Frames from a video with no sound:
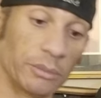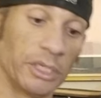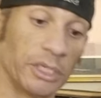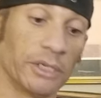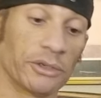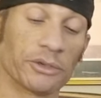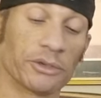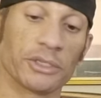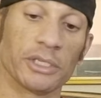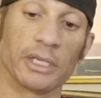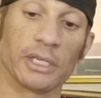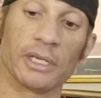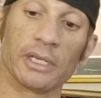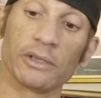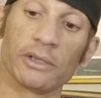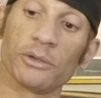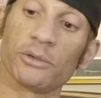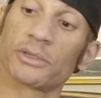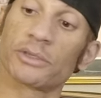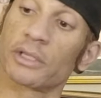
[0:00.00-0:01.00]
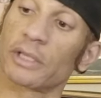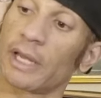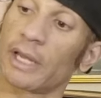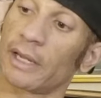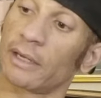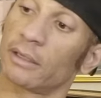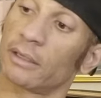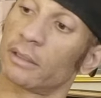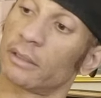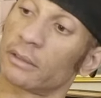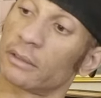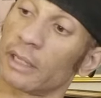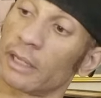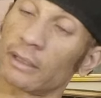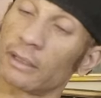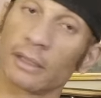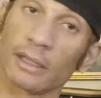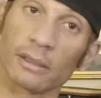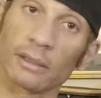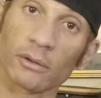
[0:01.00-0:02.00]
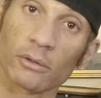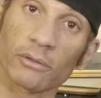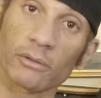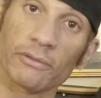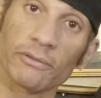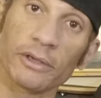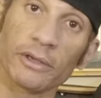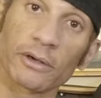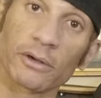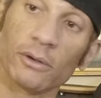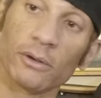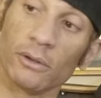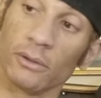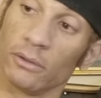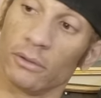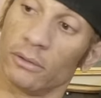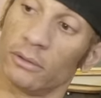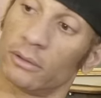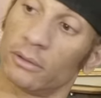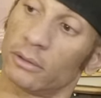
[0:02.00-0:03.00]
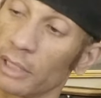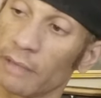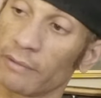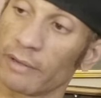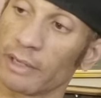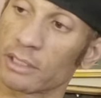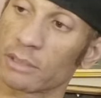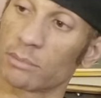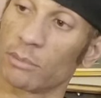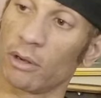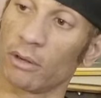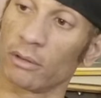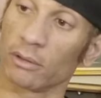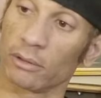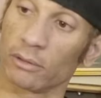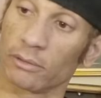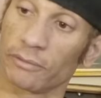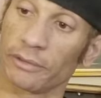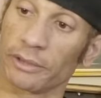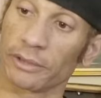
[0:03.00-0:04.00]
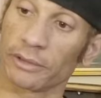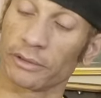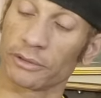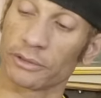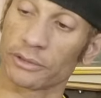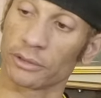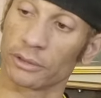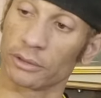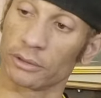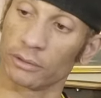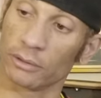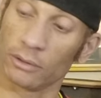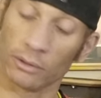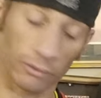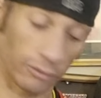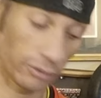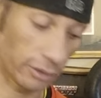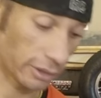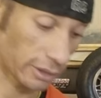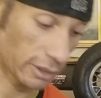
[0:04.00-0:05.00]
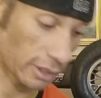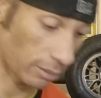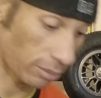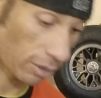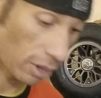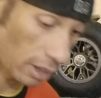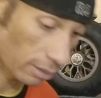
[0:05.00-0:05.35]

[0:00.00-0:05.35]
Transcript: gonna be interesting getting used to that that, that little finger hole. But I've got a small little finger, so hopefully it's not a